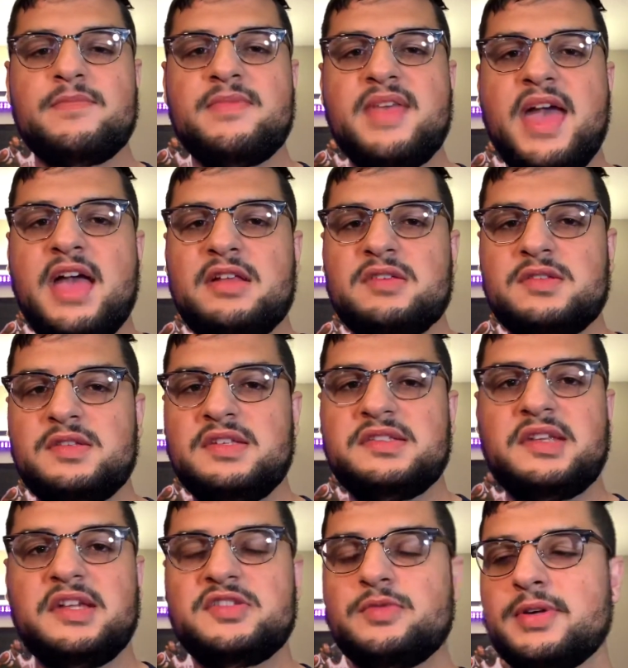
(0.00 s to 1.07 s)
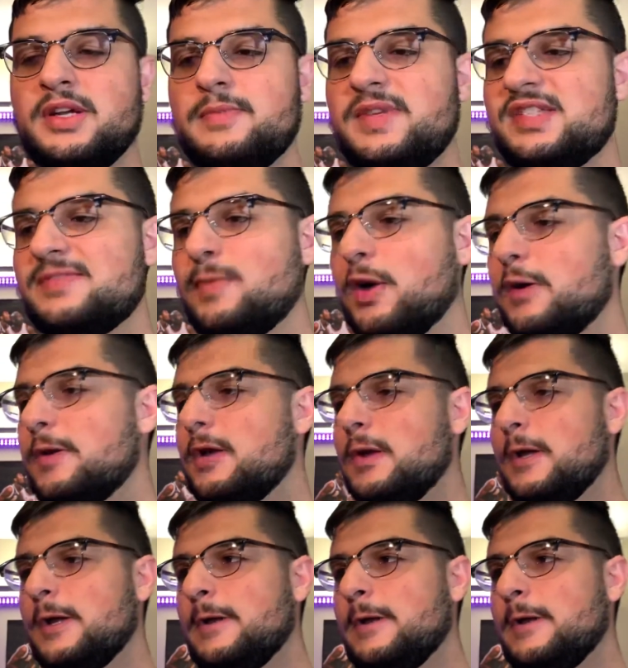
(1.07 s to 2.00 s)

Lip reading: that these kids were going to be smart.